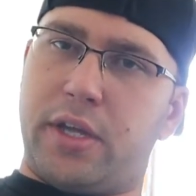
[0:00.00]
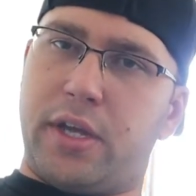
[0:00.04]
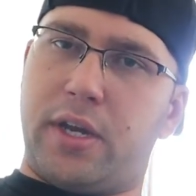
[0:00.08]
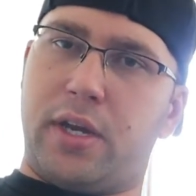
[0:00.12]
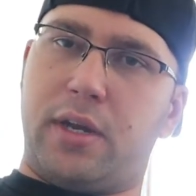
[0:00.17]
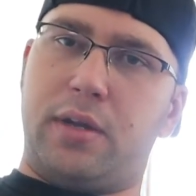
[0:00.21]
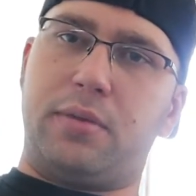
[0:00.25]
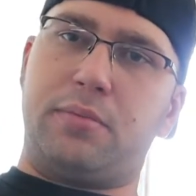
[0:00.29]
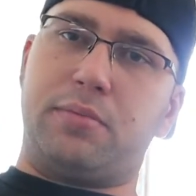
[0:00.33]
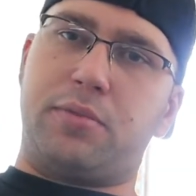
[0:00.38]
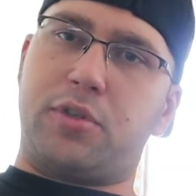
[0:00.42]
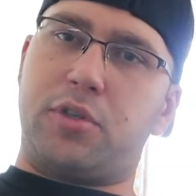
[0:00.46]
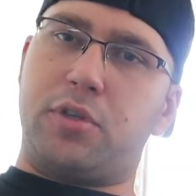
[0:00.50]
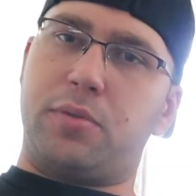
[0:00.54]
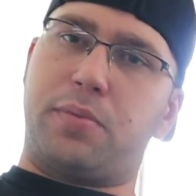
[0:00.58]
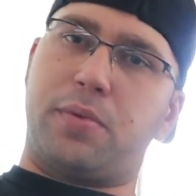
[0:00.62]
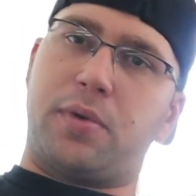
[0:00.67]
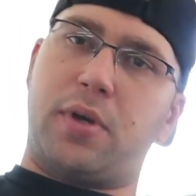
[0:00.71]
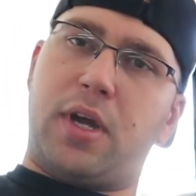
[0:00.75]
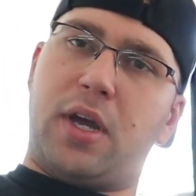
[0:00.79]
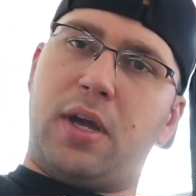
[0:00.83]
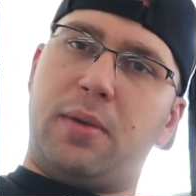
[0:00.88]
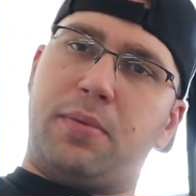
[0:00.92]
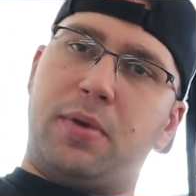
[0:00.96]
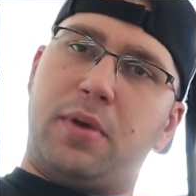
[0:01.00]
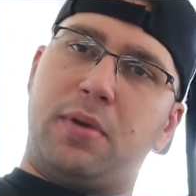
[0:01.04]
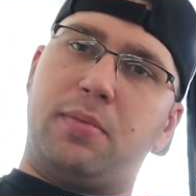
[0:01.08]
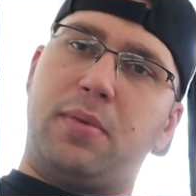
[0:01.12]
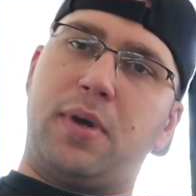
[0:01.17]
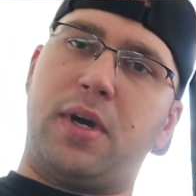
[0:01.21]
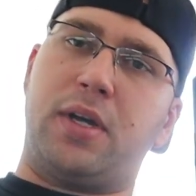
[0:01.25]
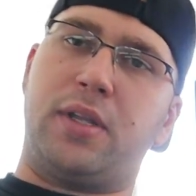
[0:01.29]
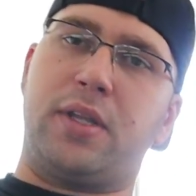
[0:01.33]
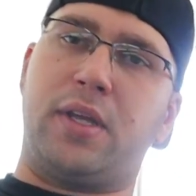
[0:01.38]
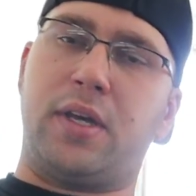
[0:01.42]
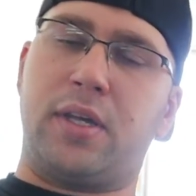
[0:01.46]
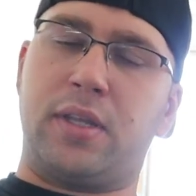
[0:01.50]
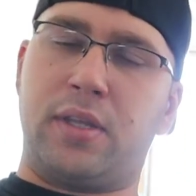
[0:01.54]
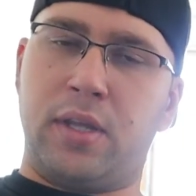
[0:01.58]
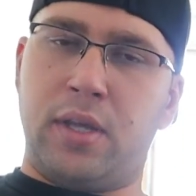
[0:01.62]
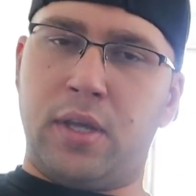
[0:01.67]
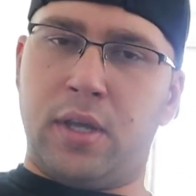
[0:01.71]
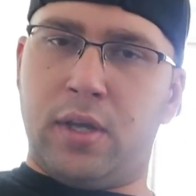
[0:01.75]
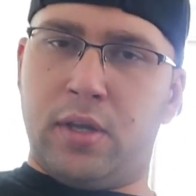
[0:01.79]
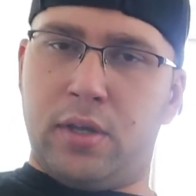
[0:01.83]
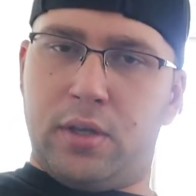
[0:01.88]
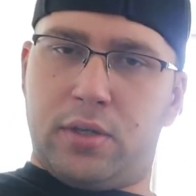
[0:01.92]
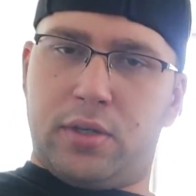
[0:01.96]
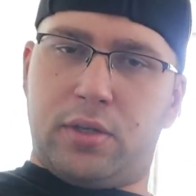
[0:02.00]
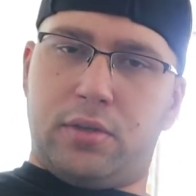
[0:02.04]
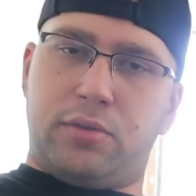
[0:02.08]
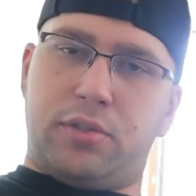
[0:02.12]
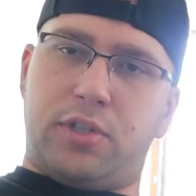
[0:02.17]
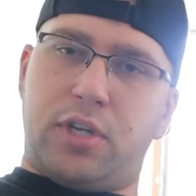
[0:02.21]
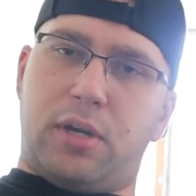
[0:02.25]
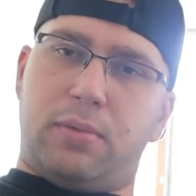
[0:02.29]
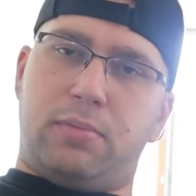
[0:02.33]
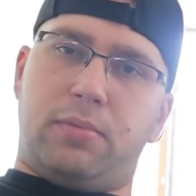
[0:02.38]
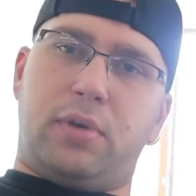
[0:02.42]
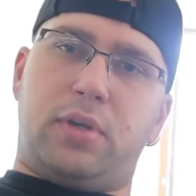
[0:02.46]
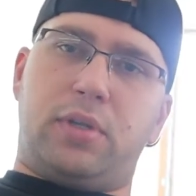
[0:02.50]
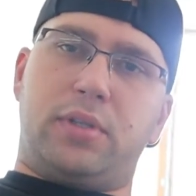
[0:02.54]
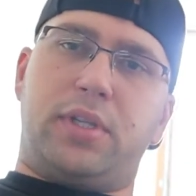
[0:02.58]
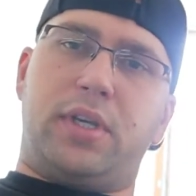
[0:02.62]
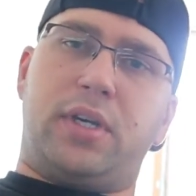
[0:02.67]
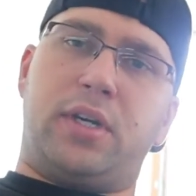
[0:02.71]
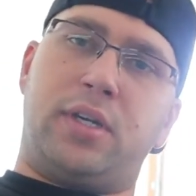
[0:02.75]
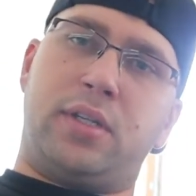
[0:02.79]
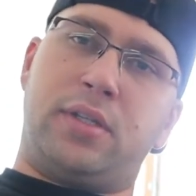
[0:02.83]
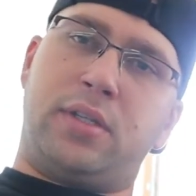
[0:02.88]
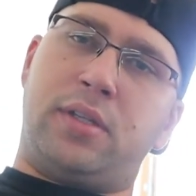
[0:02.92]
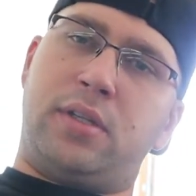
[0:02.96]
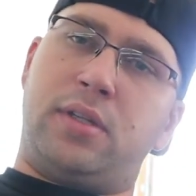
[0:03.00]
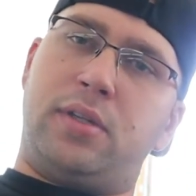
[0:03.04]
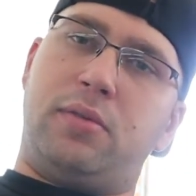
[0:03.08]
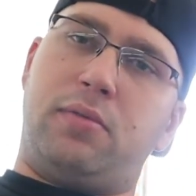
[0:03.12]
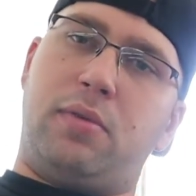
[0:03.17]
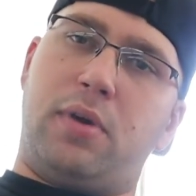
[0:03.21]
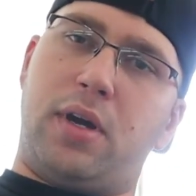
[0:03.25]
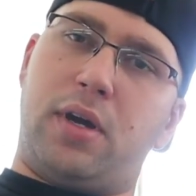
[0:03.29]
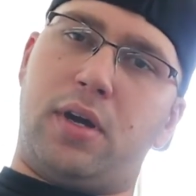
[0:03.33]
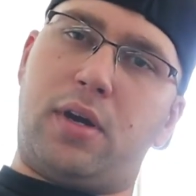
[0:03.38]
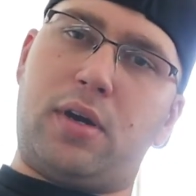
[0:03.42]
light. I am super happy about that. So job well done. The wire